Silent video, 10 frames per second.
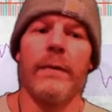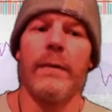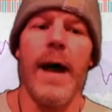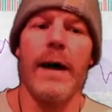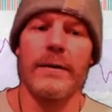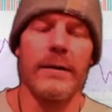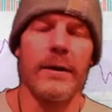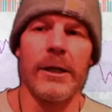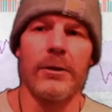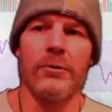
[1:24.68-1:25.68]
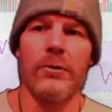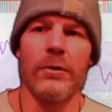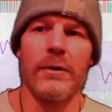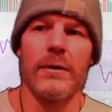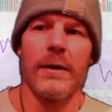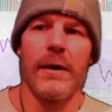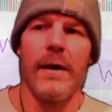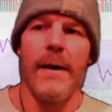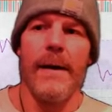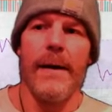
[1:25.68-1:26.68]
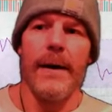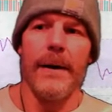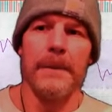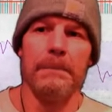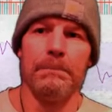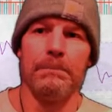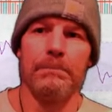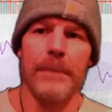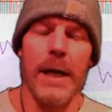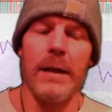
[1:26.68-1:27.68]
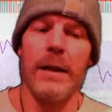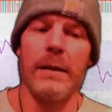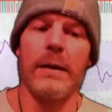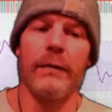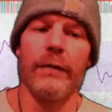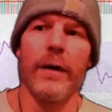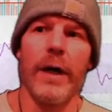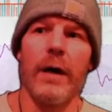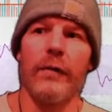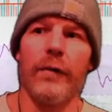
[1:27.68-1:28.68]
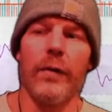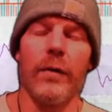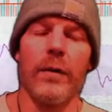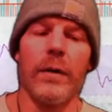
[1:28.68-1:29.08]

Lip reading: excellent tools, um, and they're very helpful.